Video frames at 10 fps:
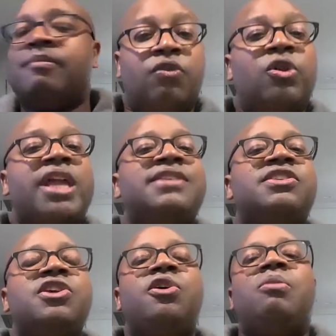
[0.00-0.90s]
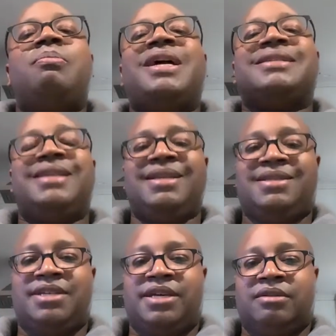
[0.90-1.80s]
Fulgencio
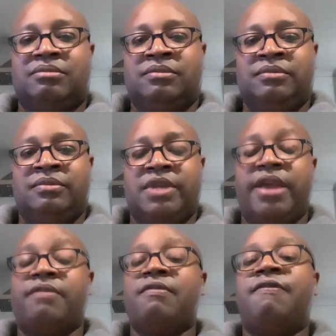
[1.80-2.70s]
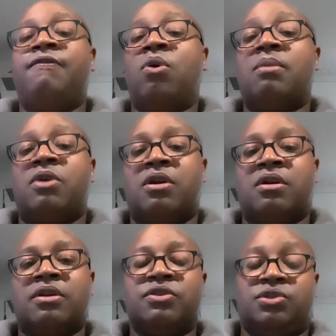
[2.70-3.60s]
Batista, a former
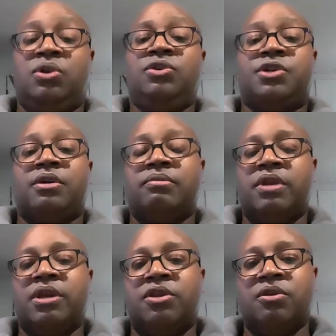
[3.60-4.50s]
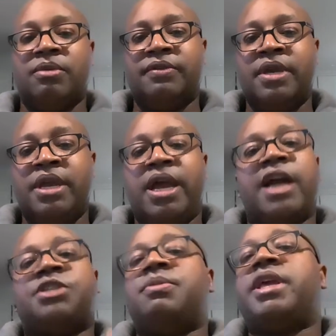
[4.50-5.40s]
soldier in Cuba,
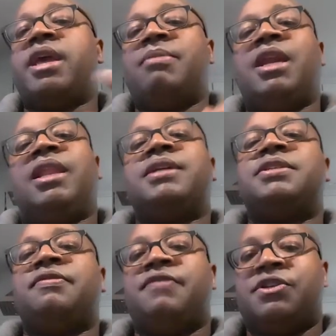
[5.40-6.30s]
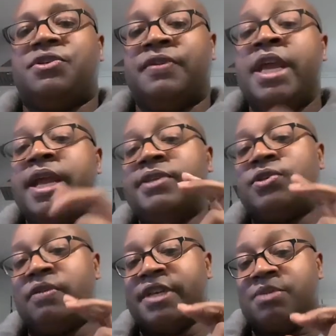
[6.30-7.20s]
actually became an elected official and
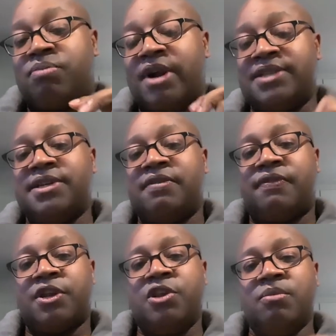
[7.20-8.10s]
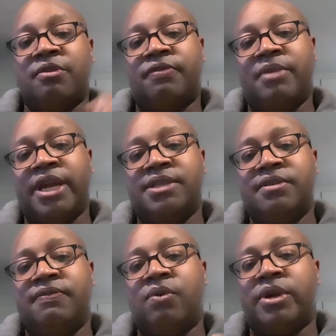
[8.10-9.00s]
served as president for Cuba from
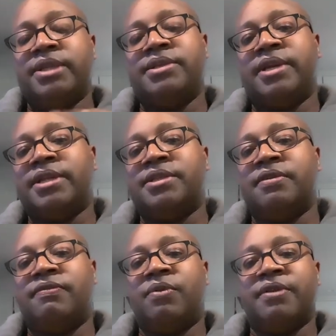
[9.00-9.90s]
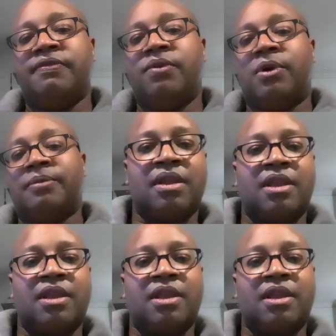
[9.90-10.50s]
1940 to 1944.